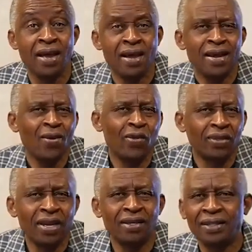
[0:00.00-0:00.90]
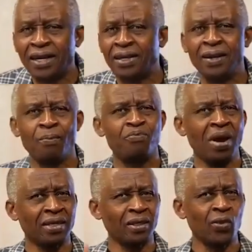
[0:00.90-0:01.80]
You know, things that,
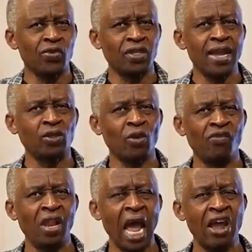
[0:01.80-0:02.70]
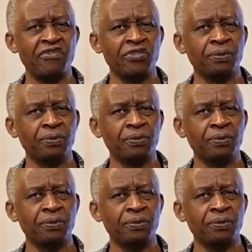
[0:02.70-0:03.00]
practical things of life.